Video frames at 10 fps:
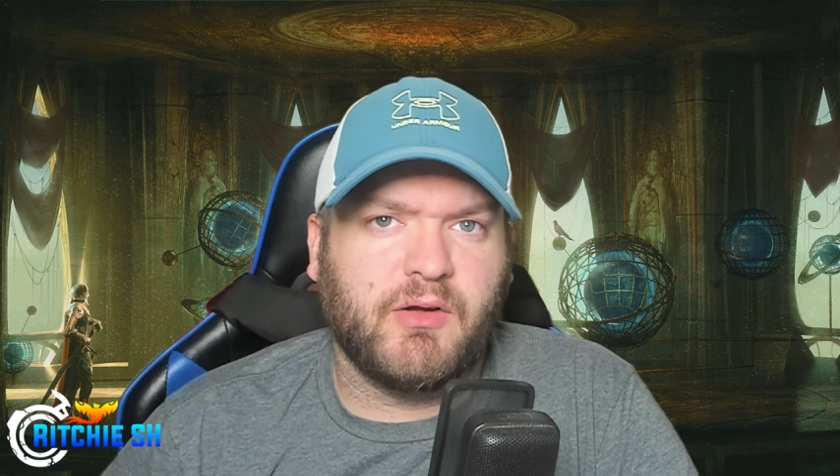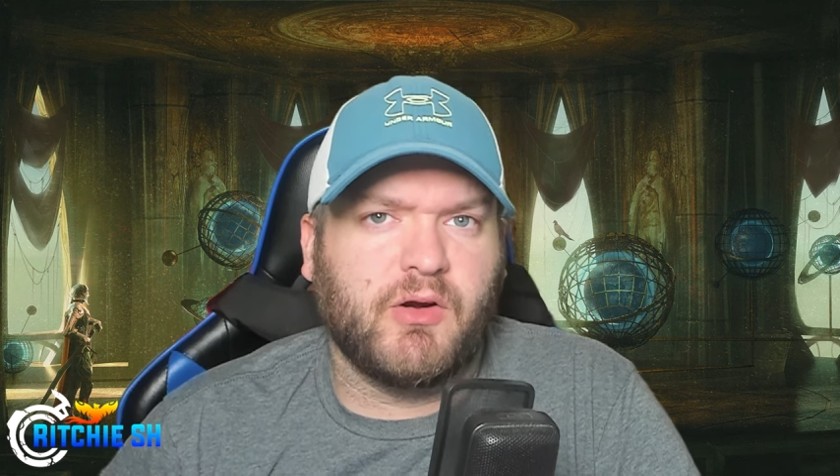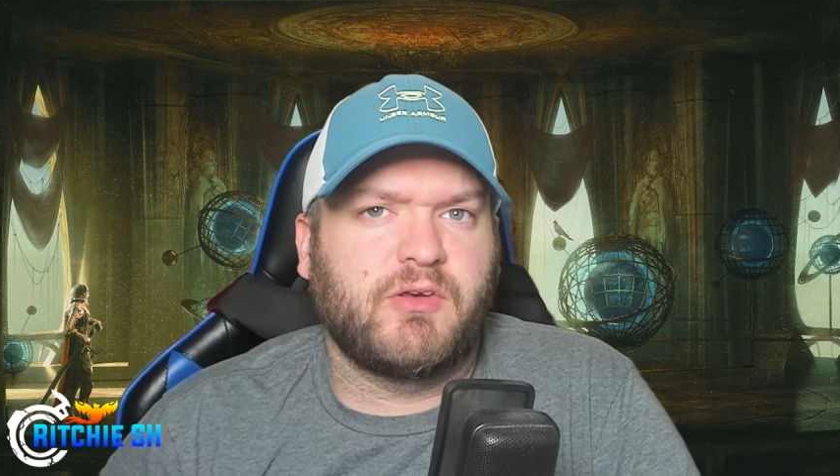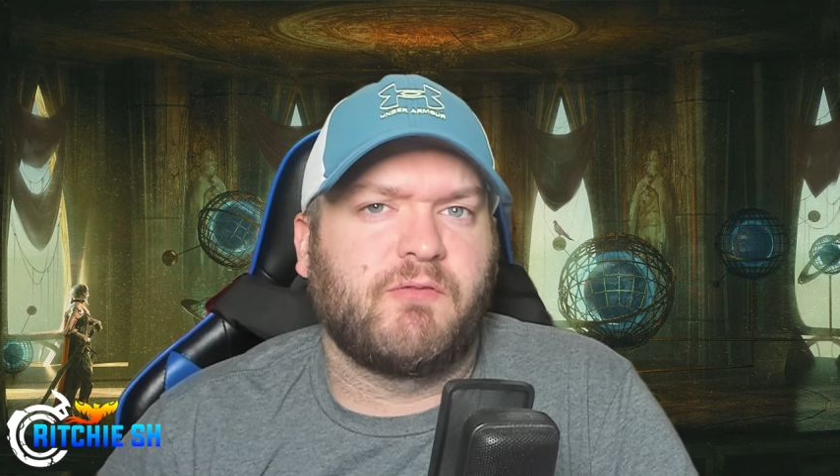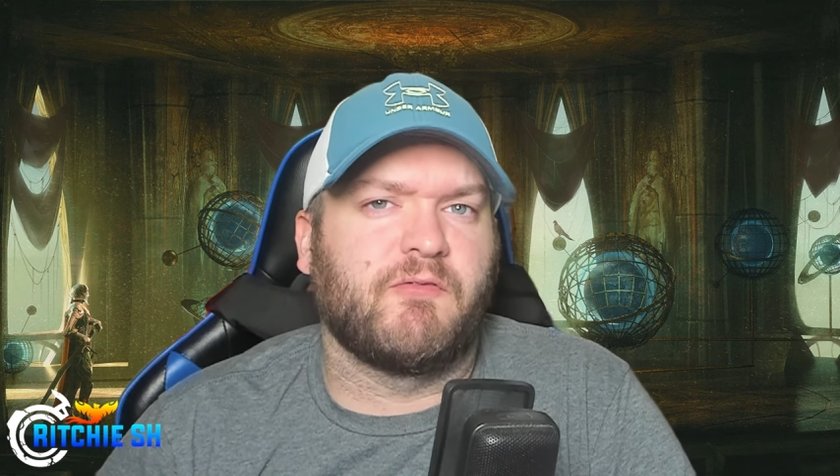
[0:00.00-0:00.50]
There
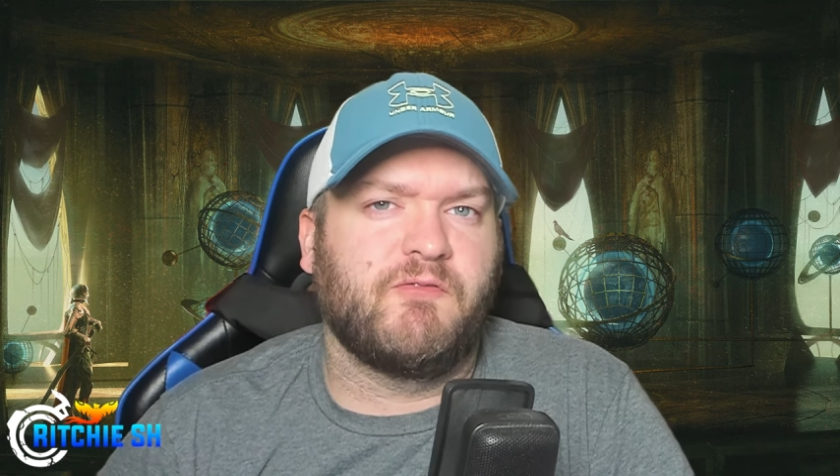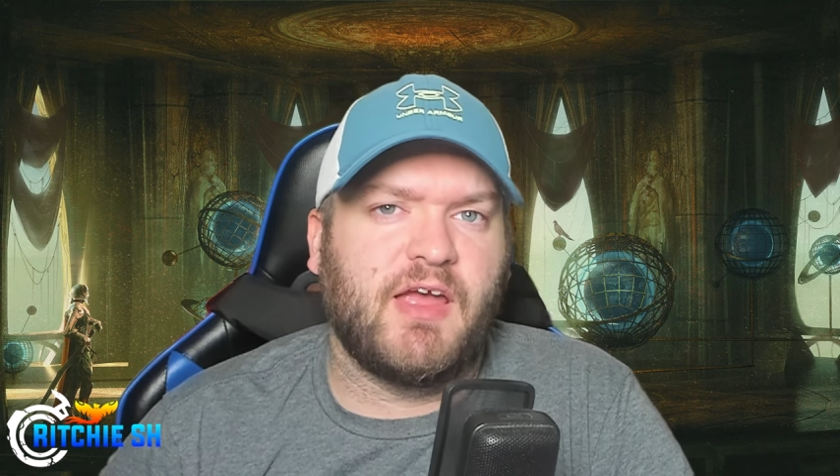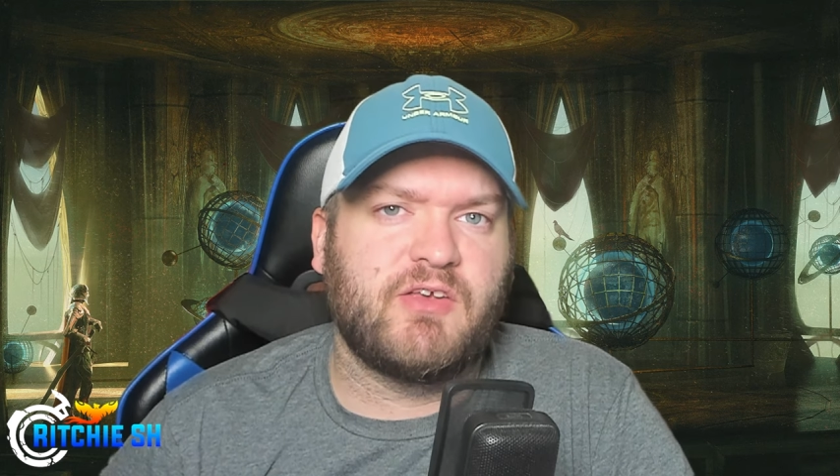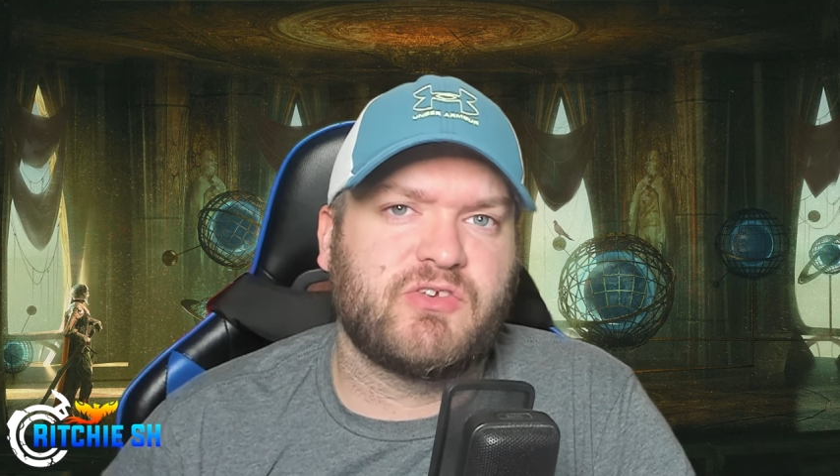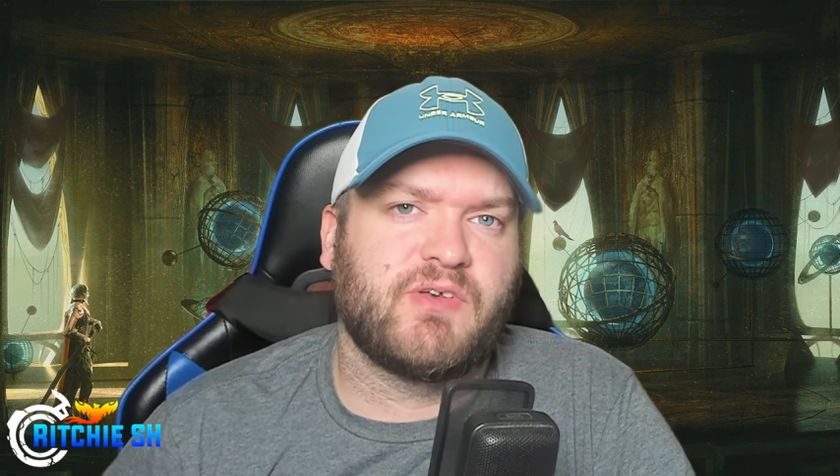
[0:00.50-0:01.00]
are different
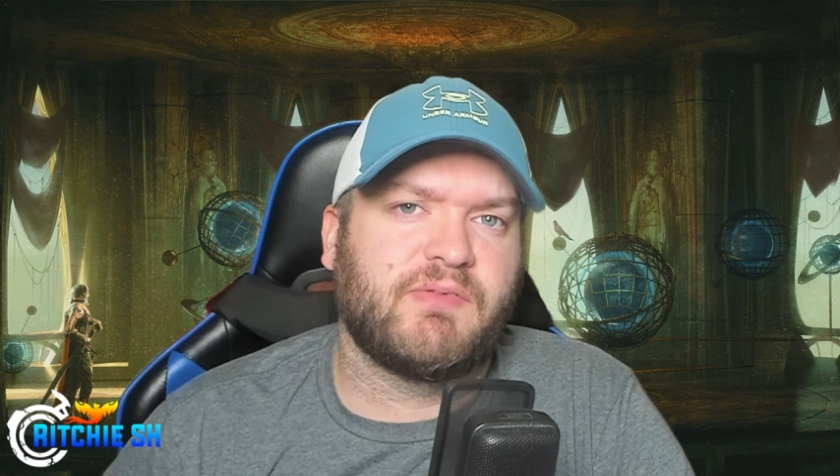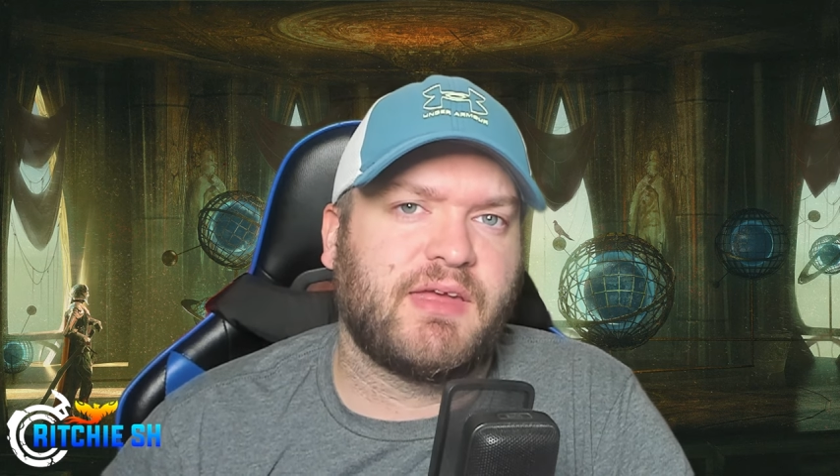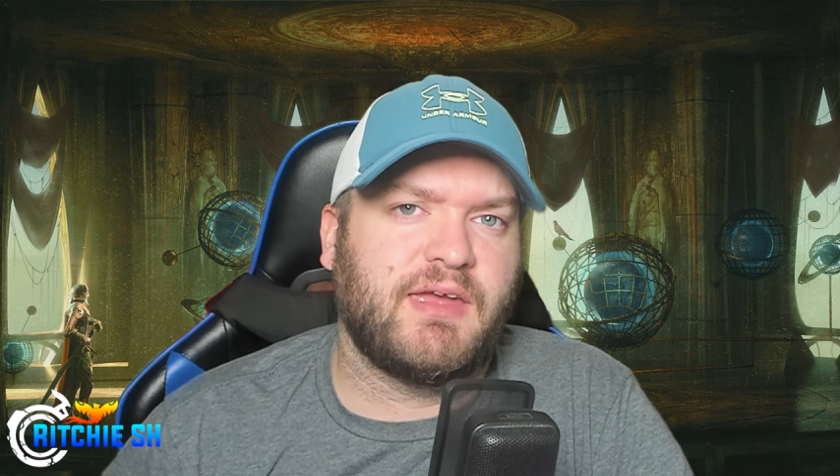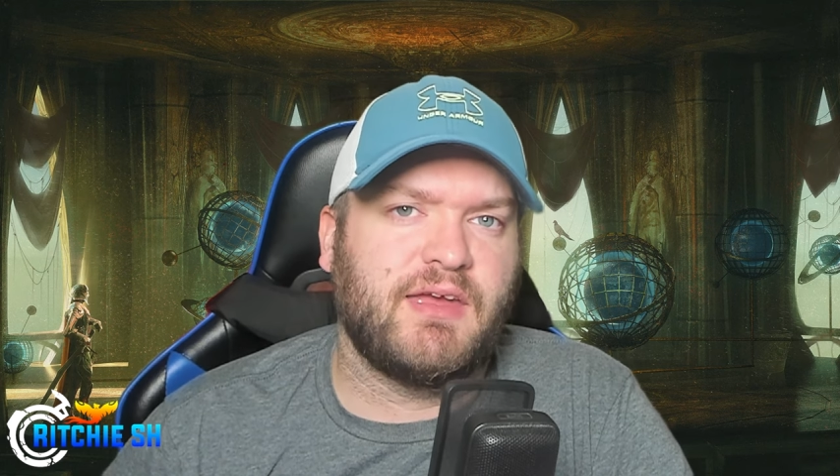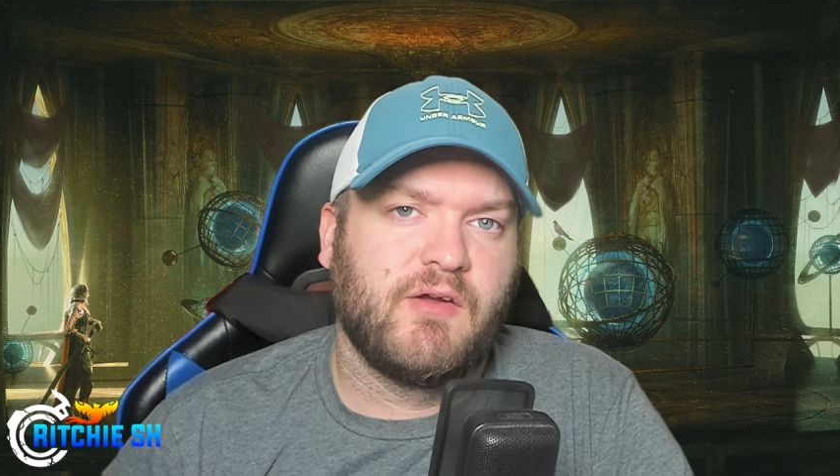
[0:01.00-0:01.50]
phases of the
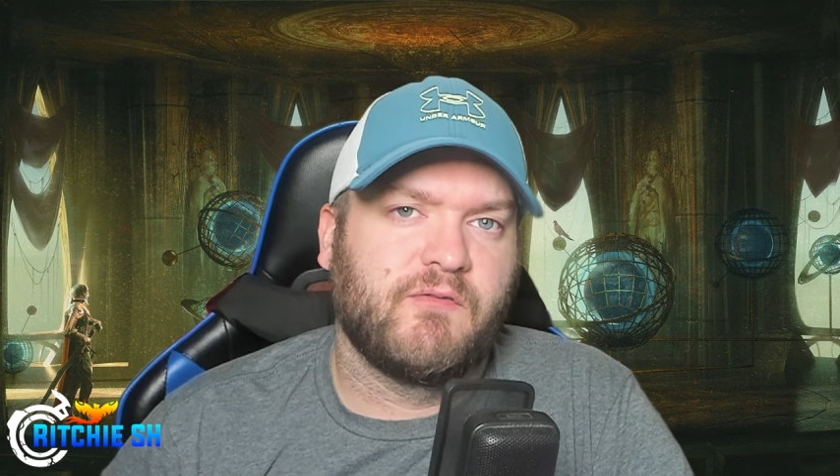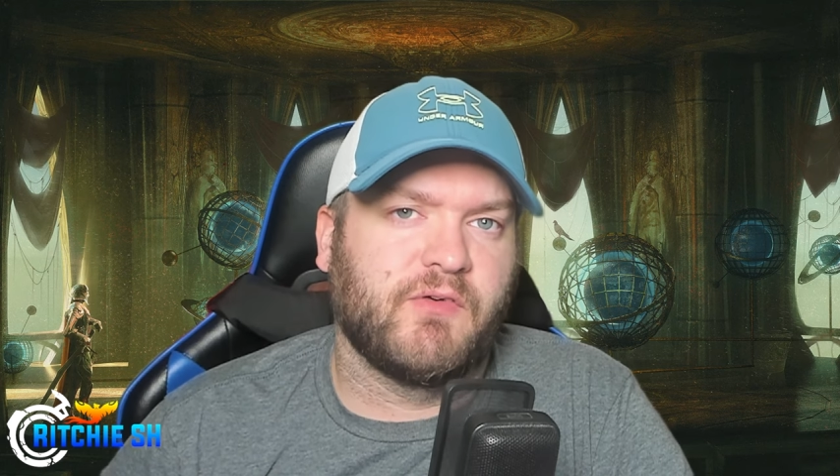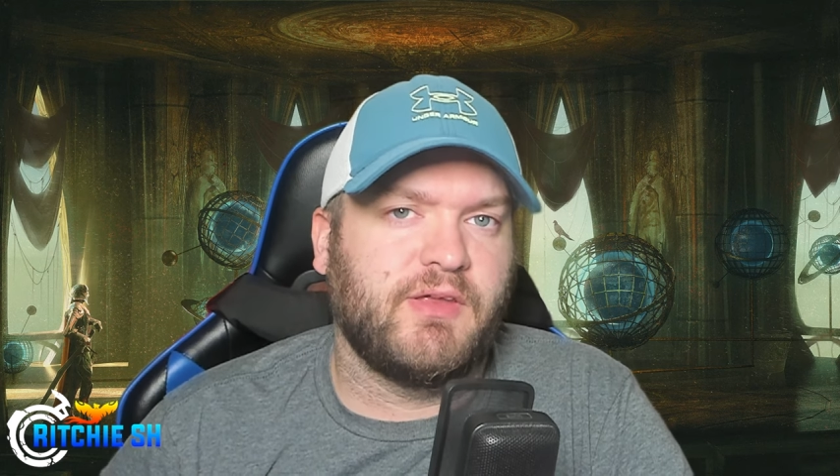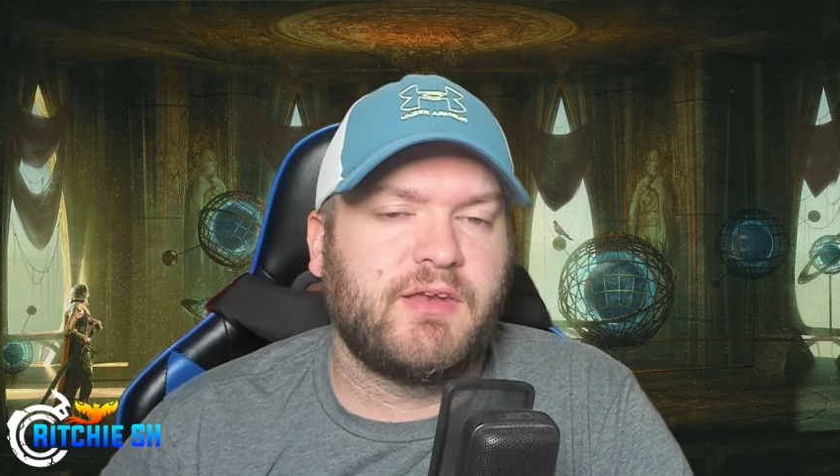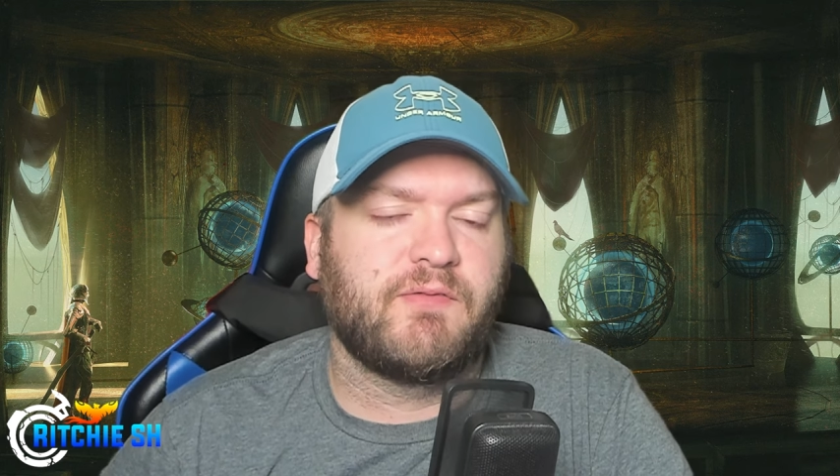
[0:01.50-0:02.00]
keys
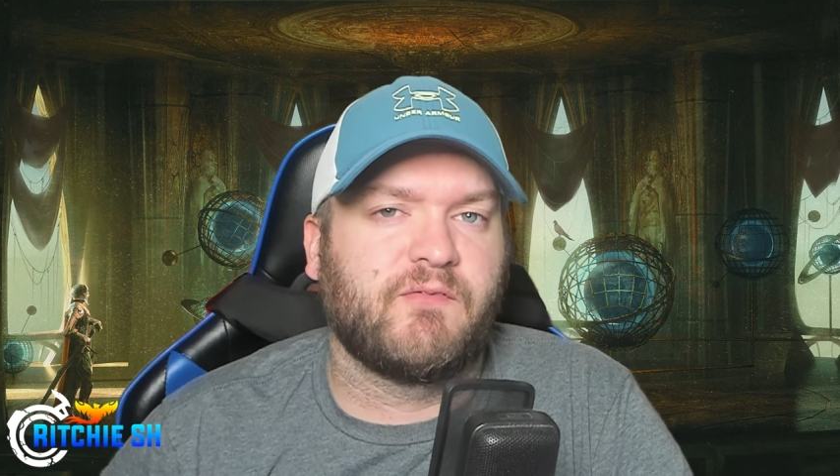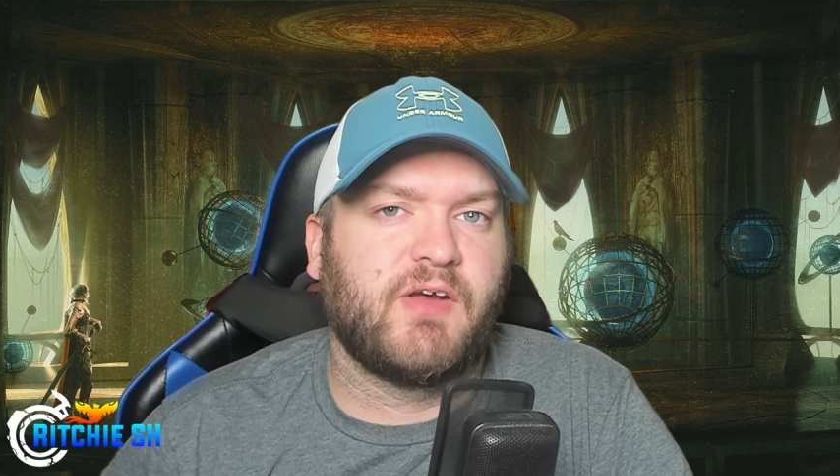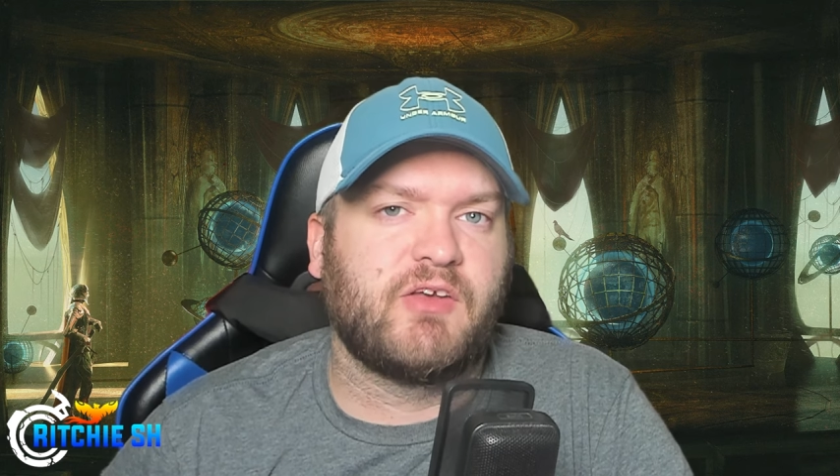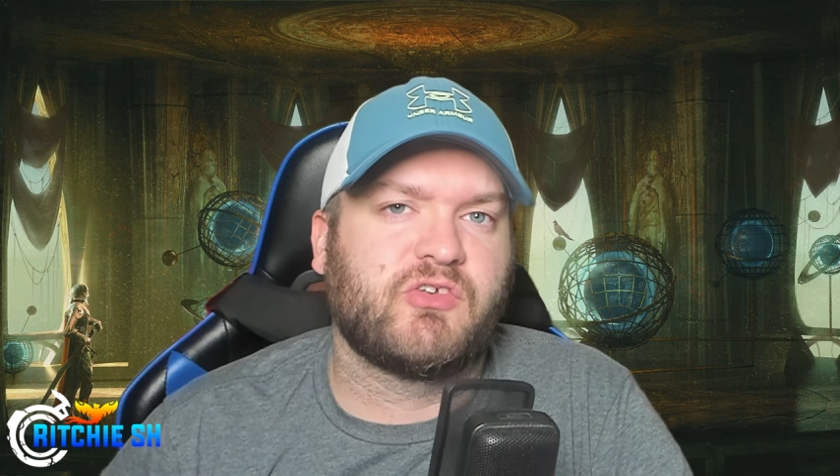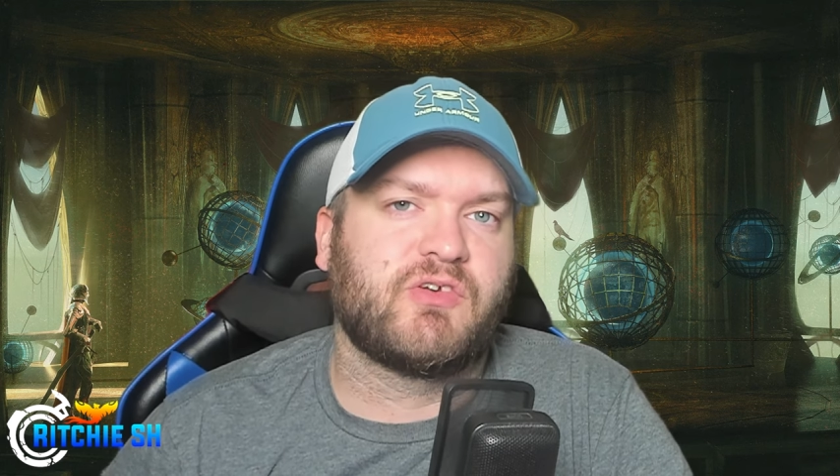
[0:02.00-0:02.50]
for the different
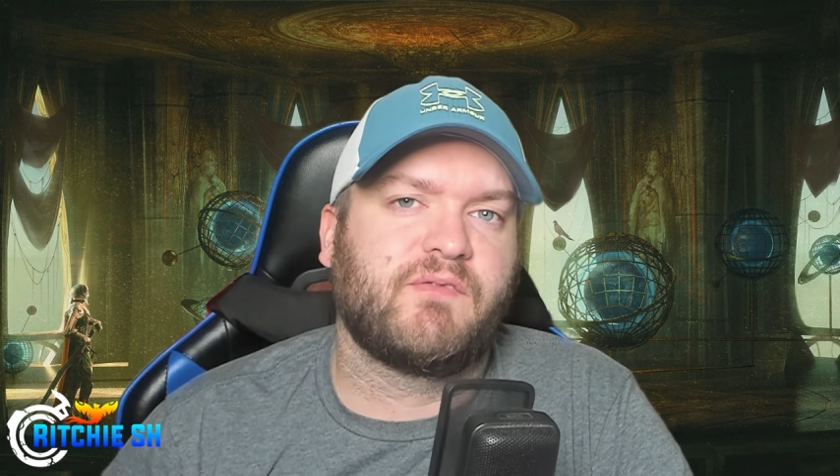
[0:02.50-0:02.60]
phases